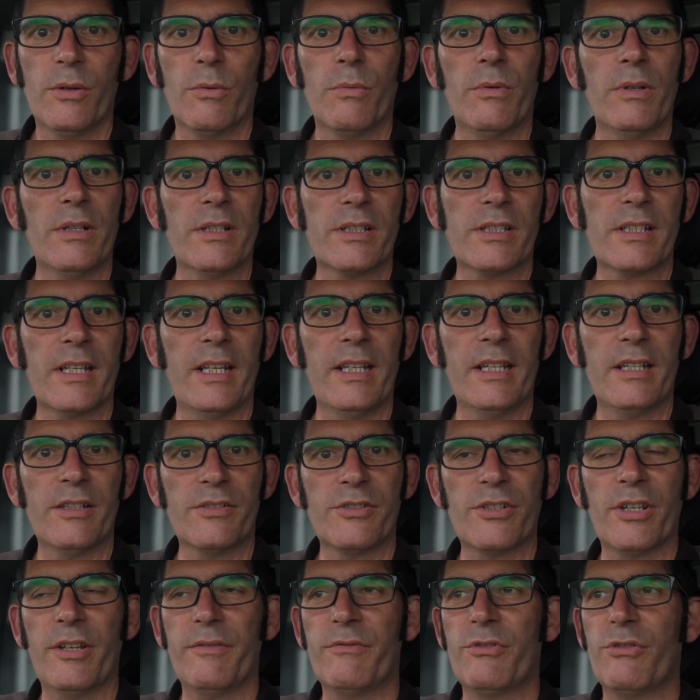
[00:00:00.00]
When I say
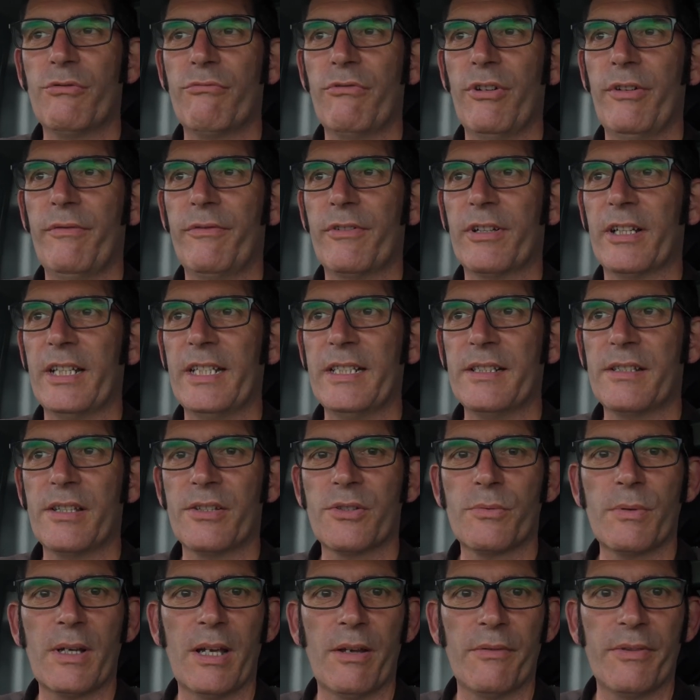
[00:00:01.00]
conservatory roof cleans
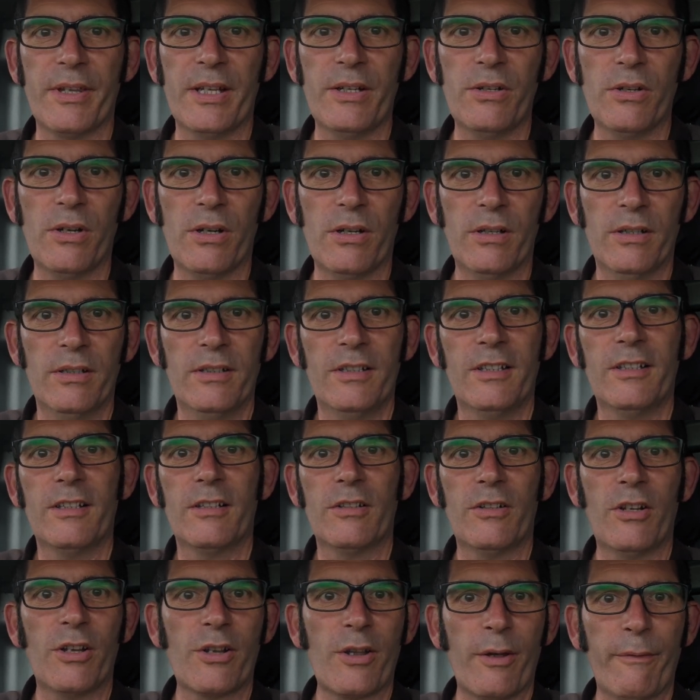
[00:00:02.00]
as well, they're not
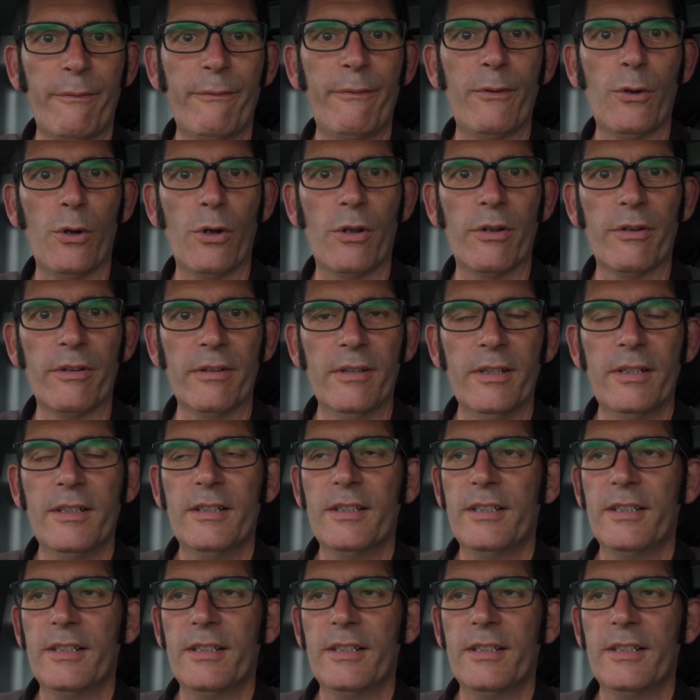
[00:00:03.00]
like a full-on